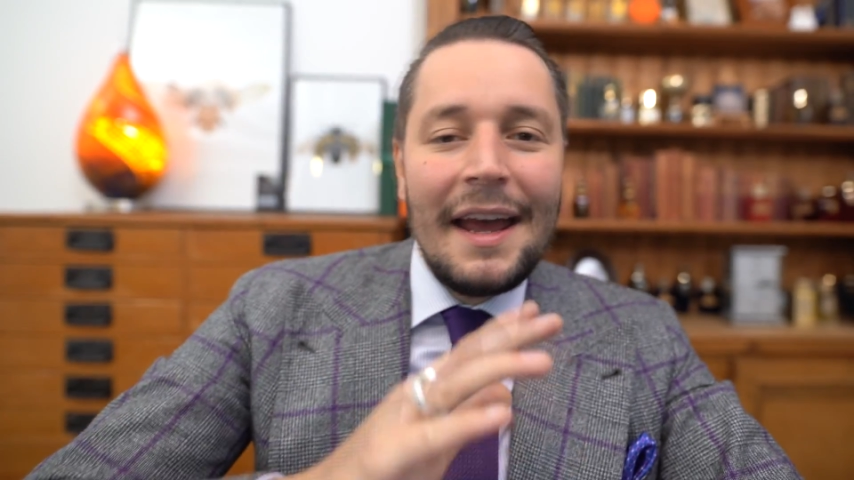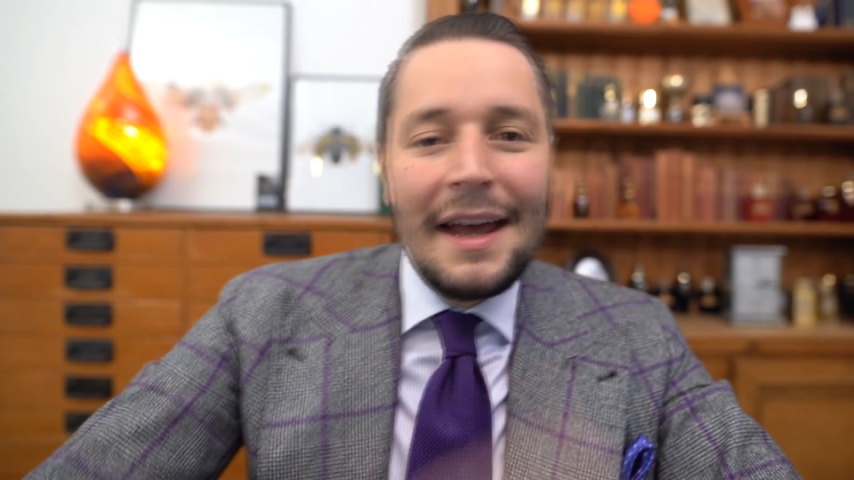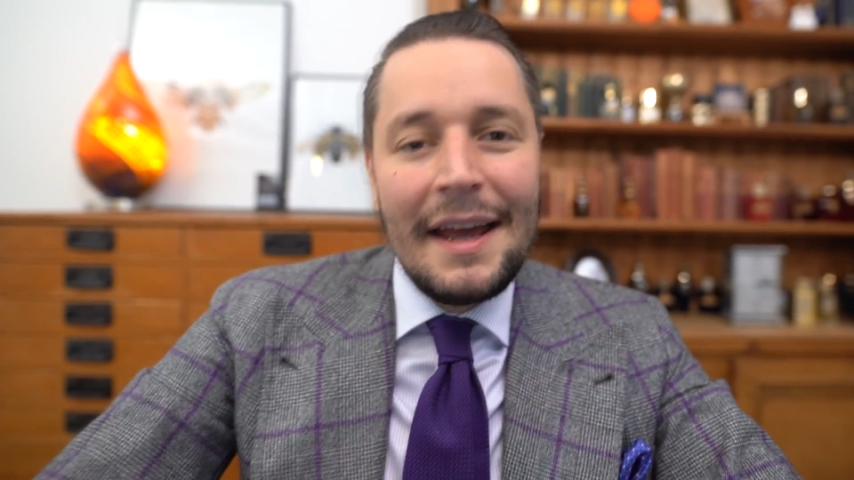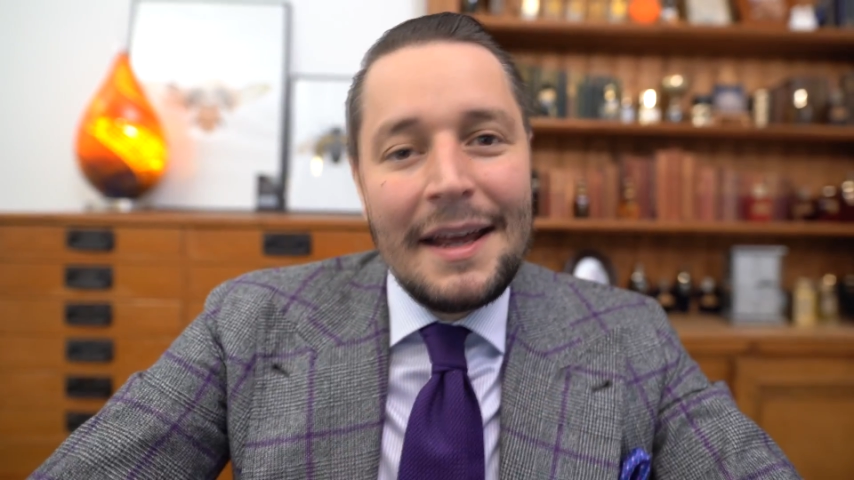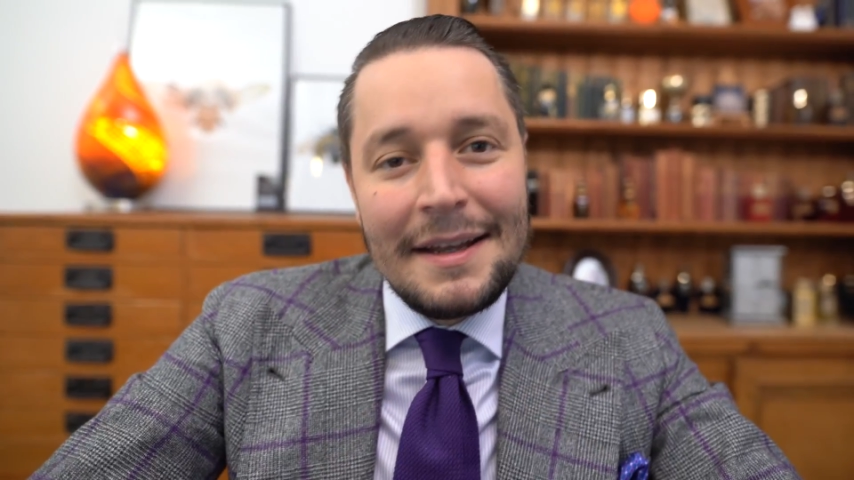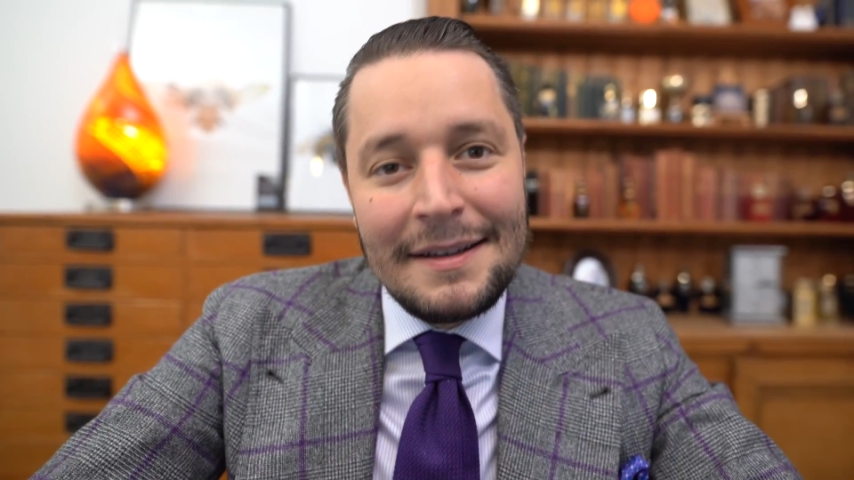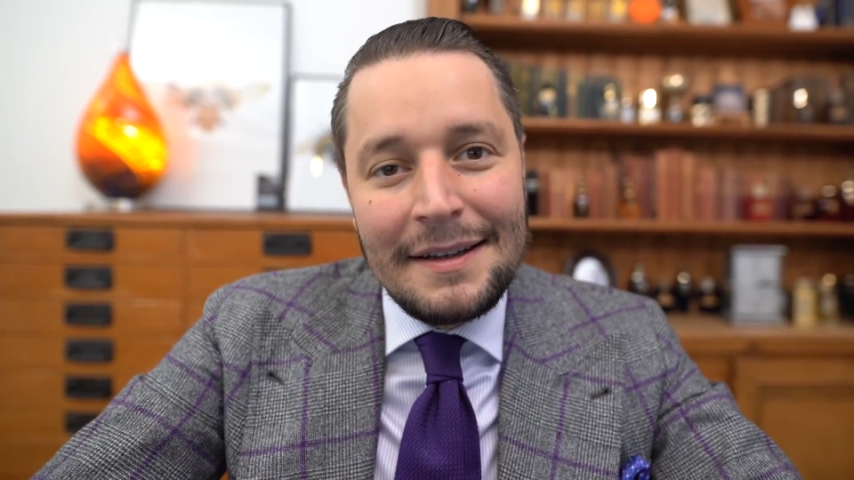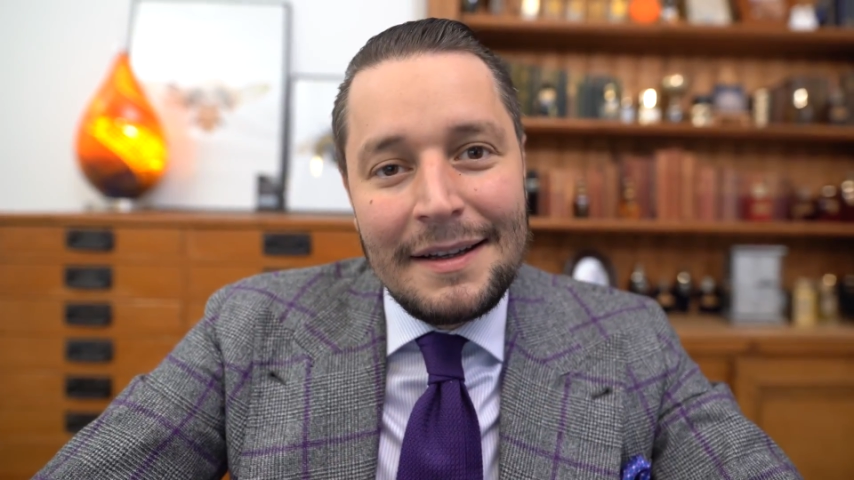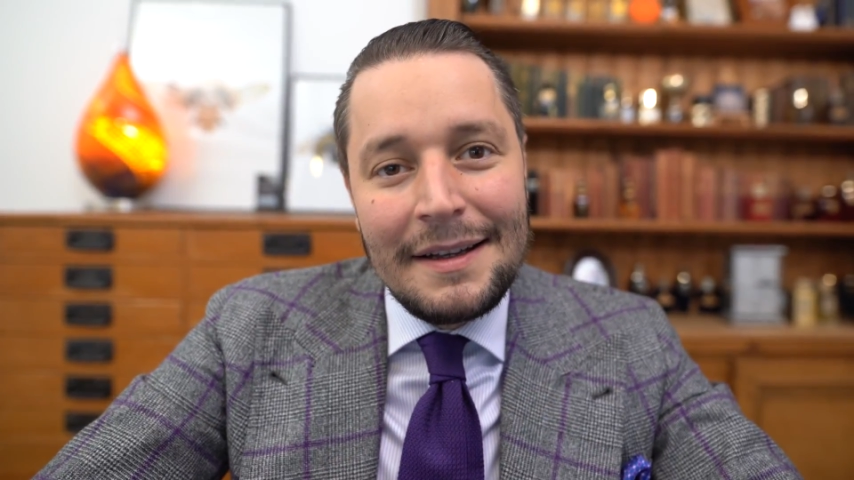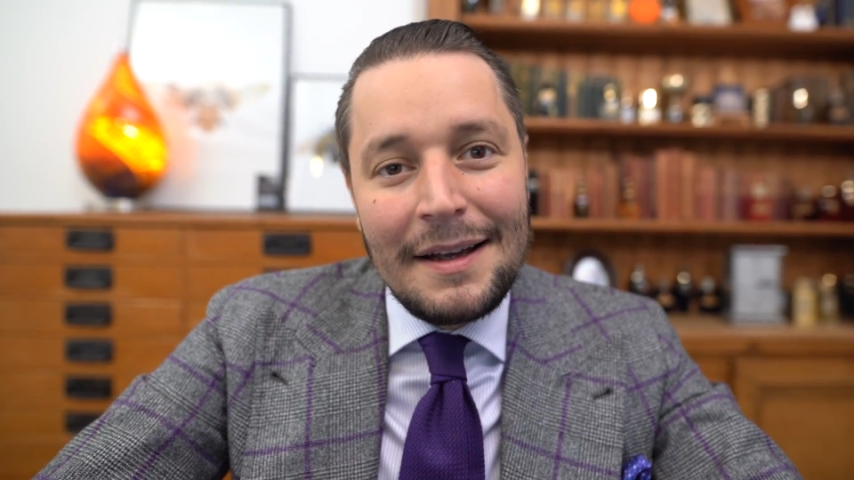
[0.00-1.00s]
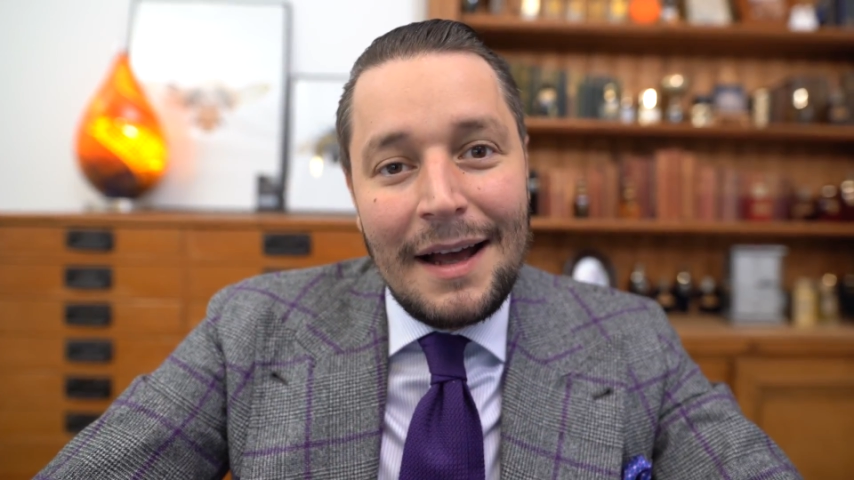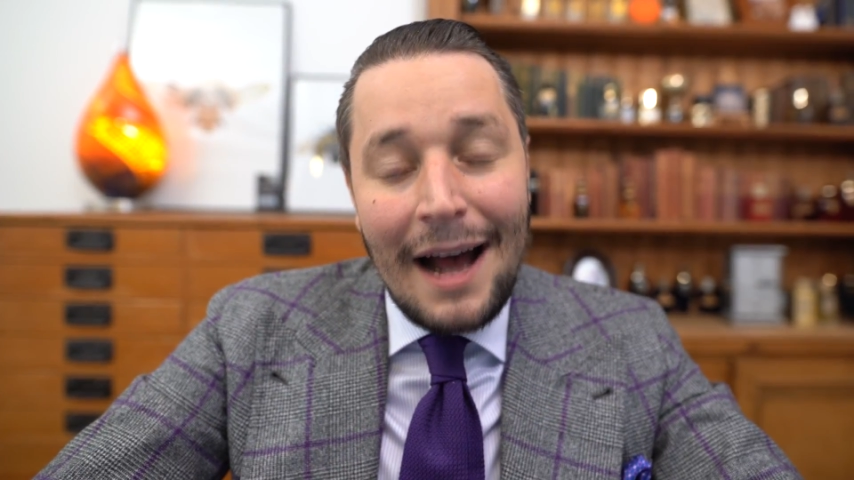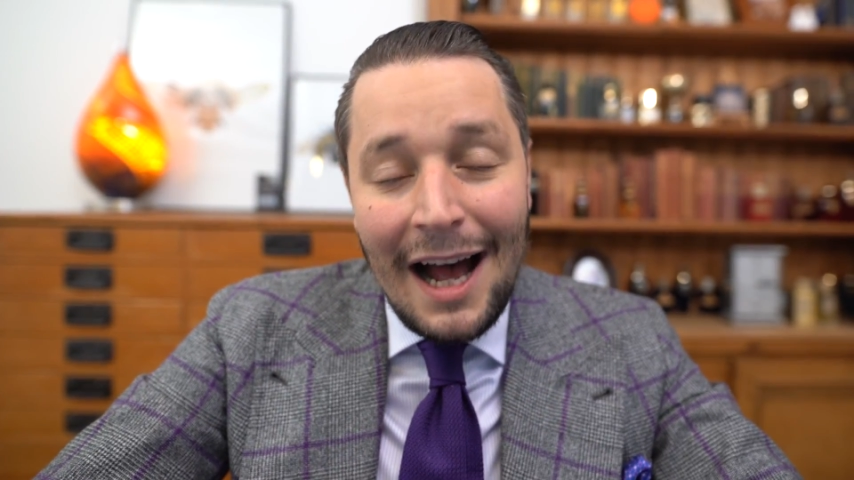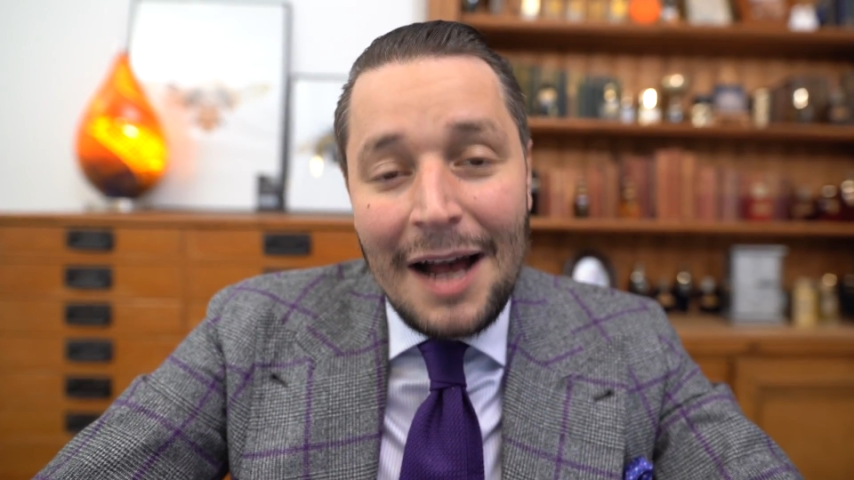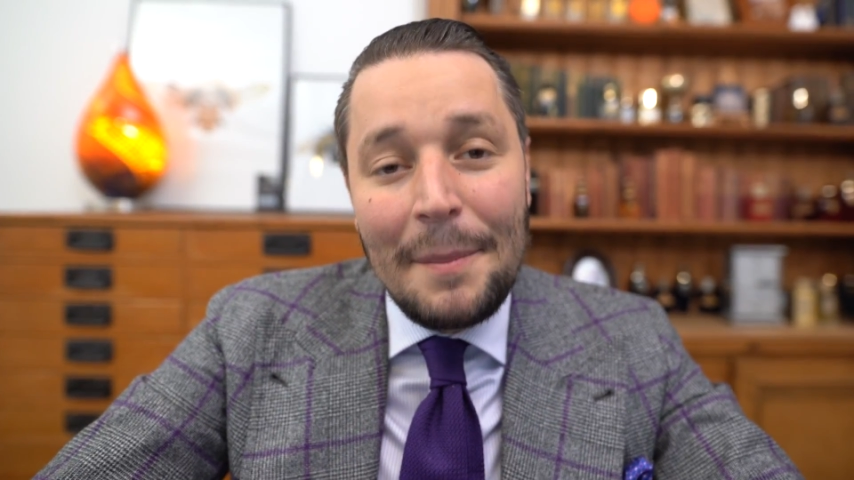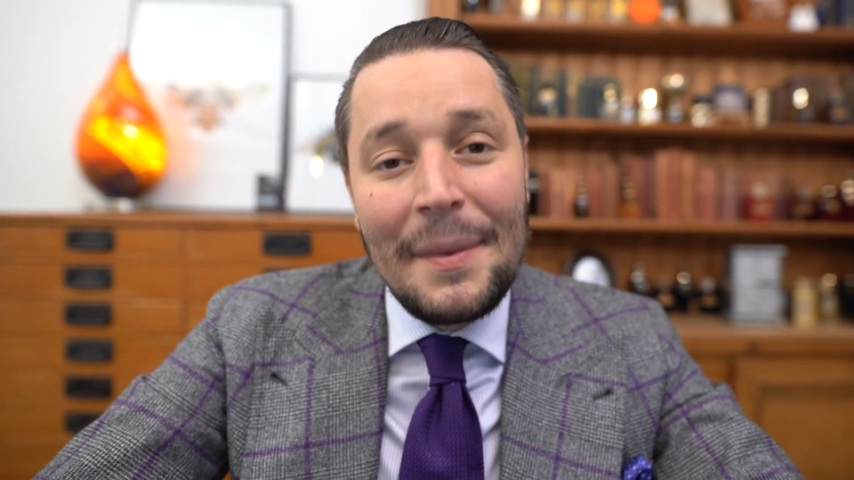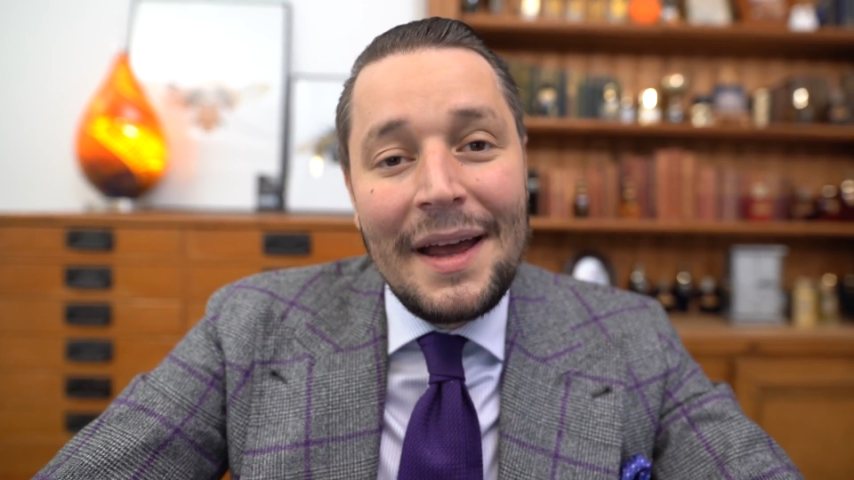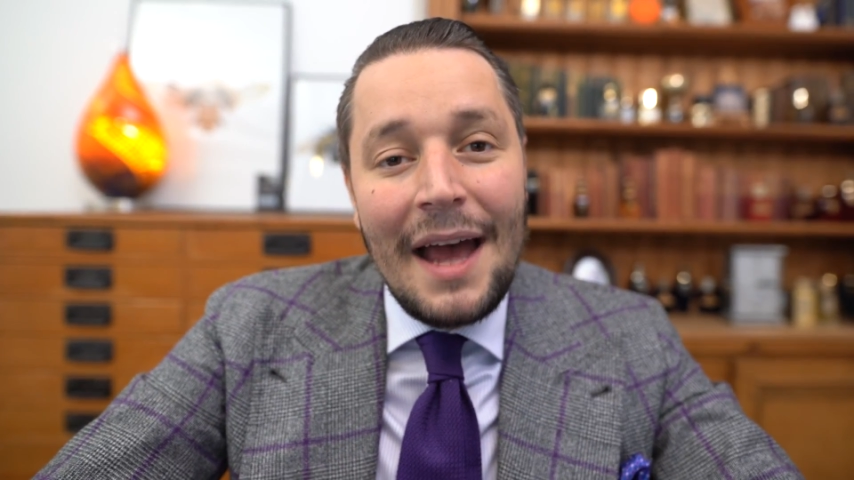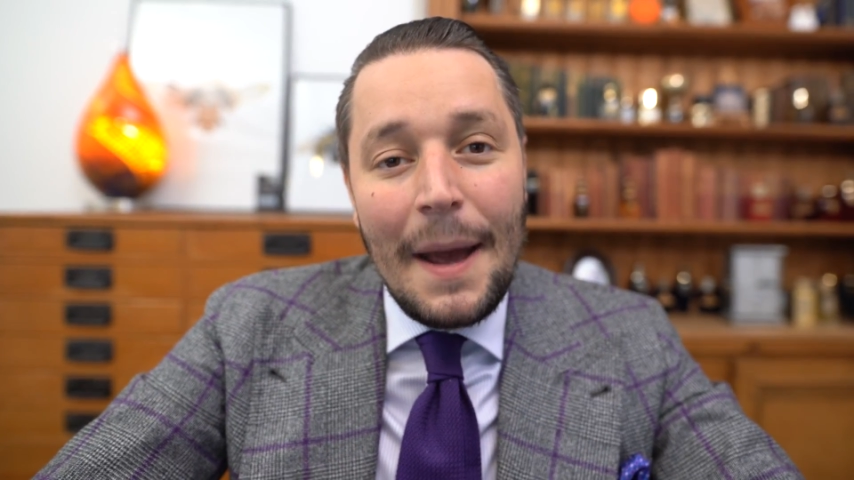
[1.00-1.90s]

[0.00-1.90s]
and I'm